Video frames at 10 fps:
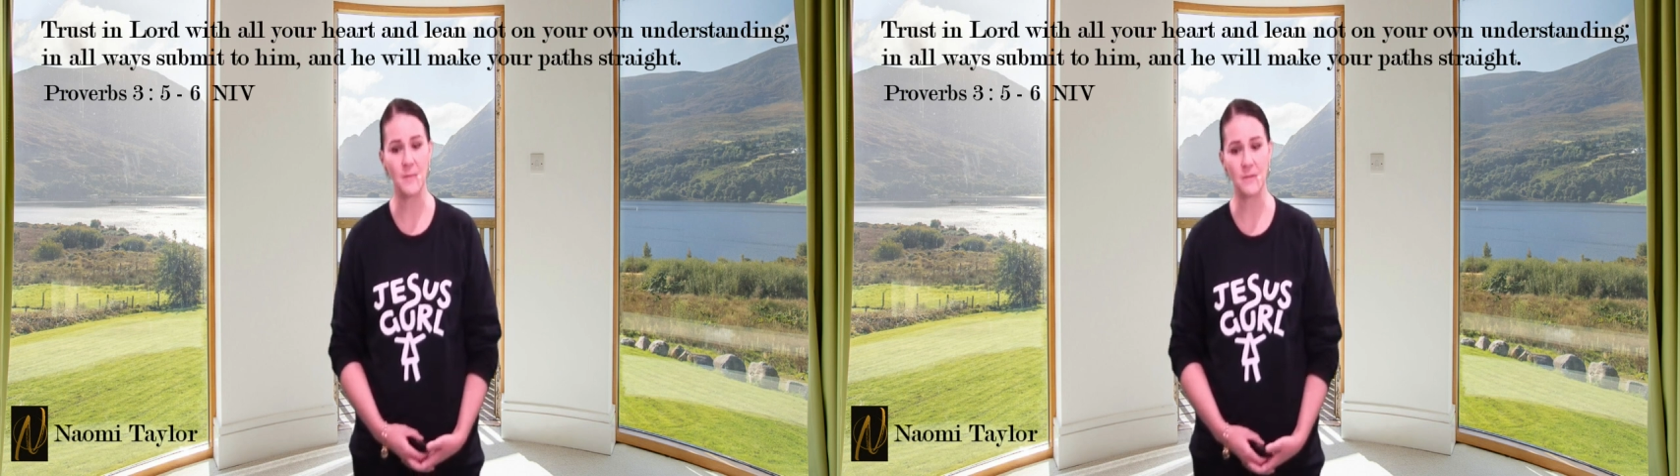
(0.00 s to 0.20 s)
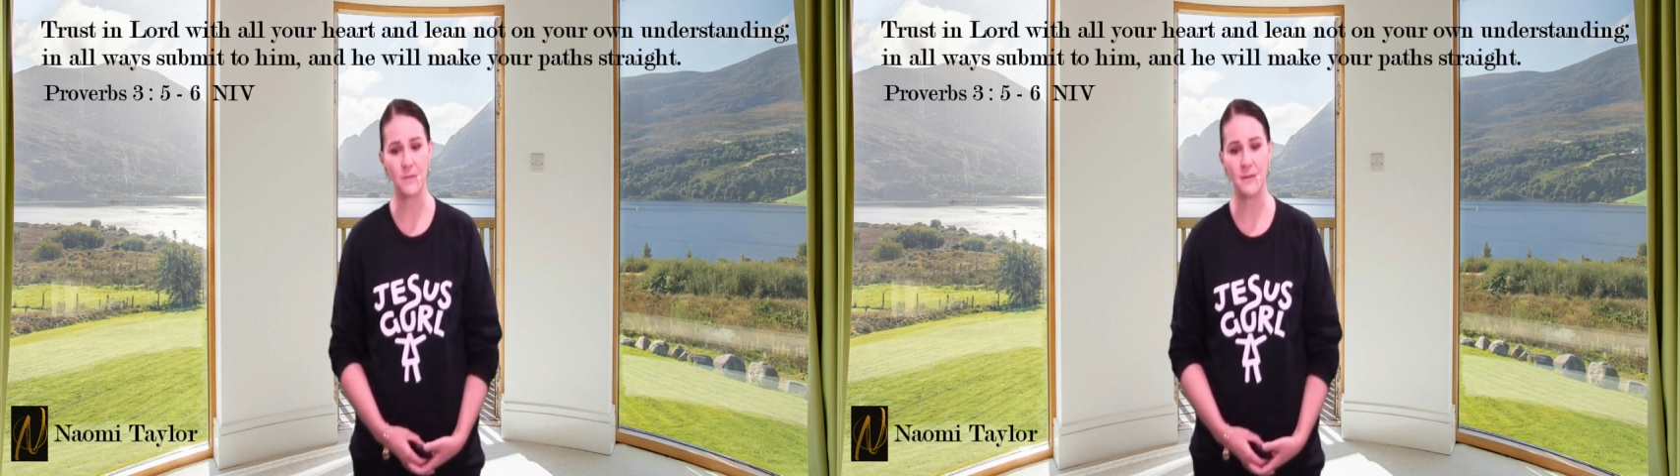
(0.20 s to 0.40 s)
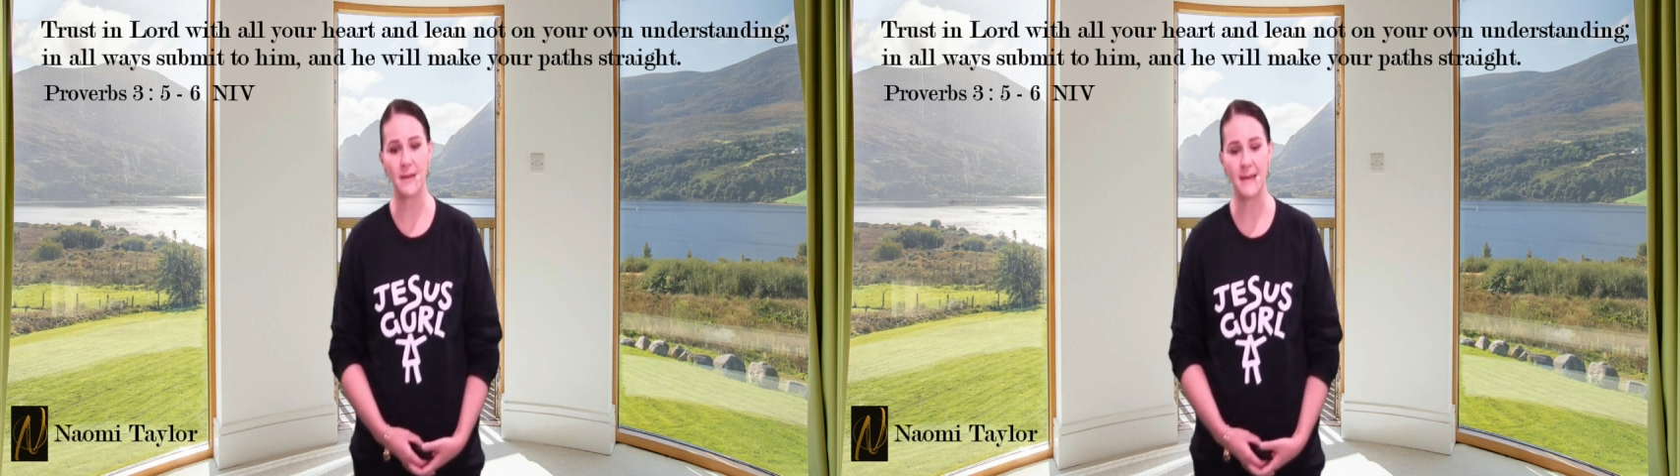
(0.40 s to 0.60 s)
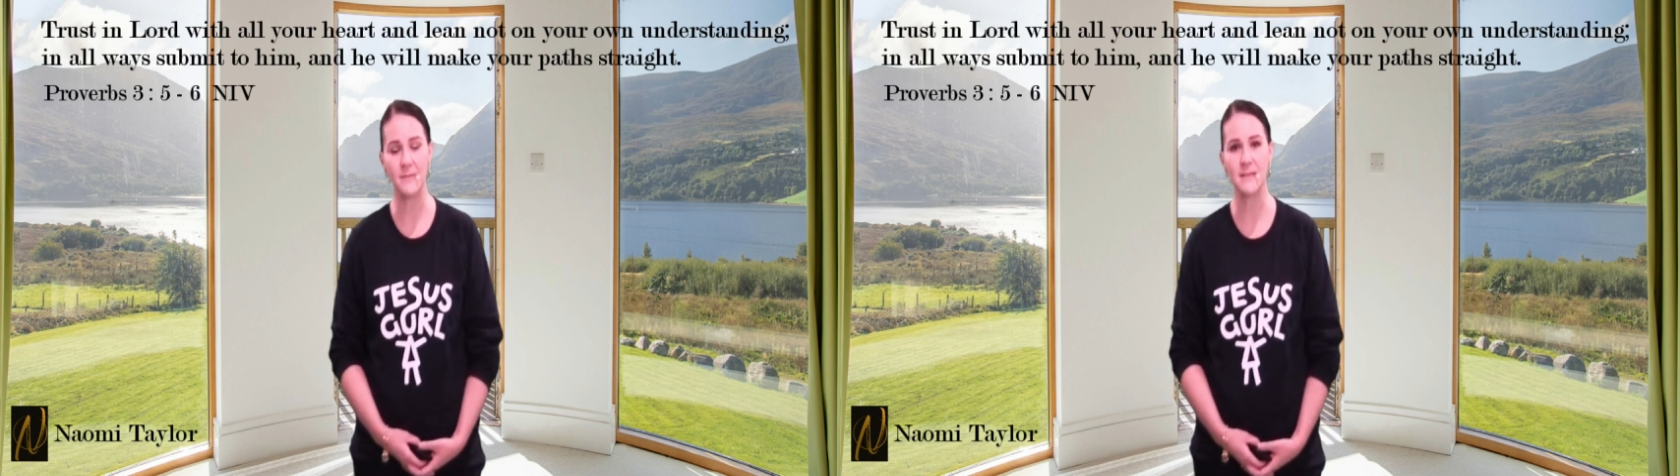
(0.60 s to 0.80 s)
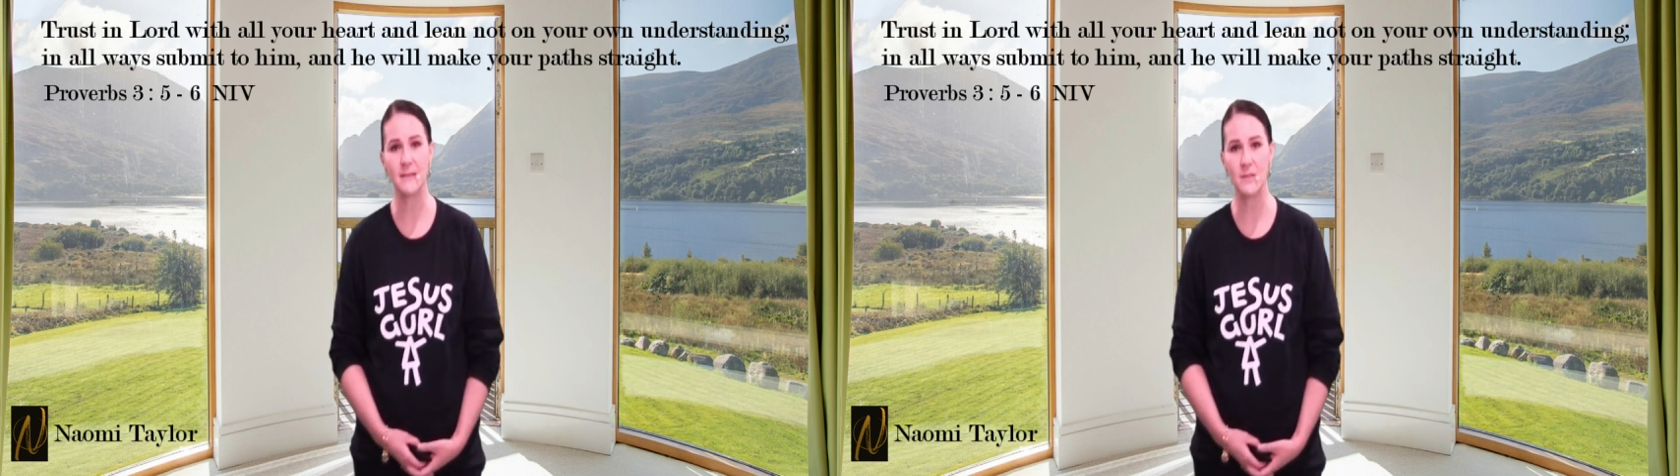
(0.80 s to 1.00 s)
been through, I
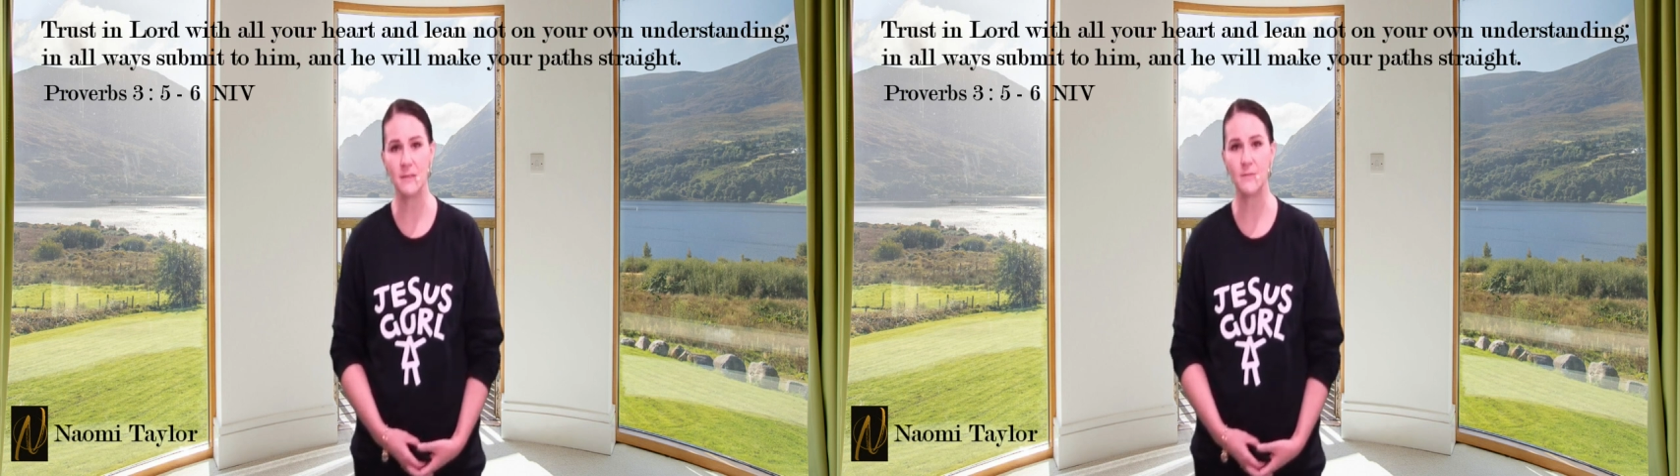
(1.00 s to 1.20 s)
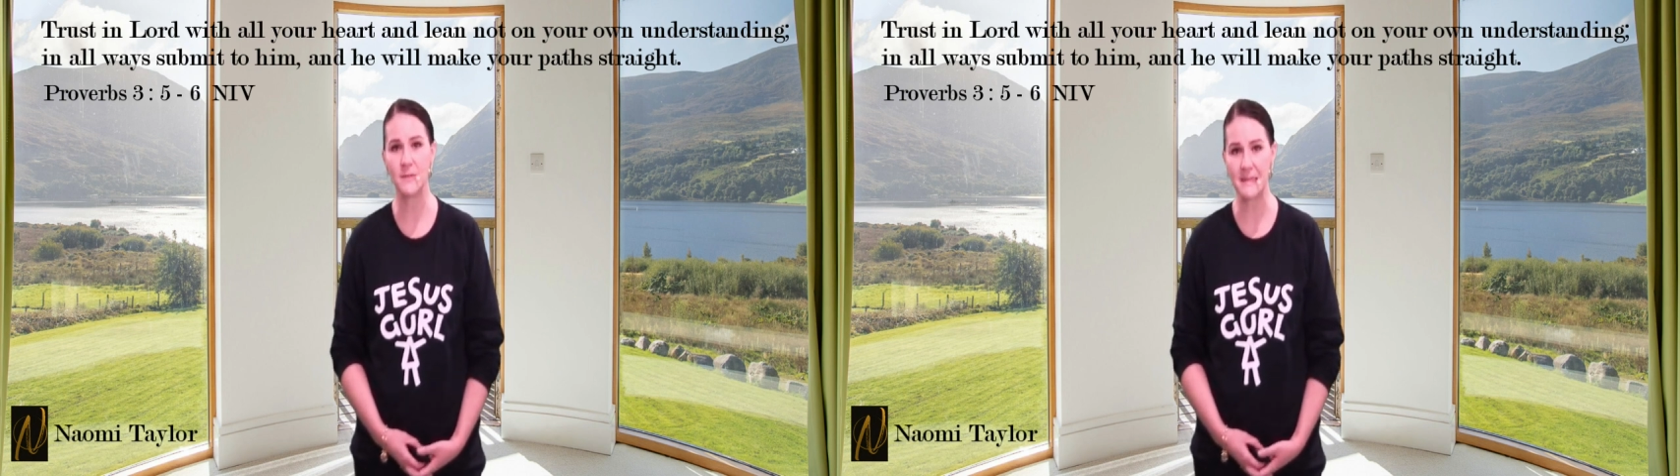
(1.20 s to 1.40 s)
have such a different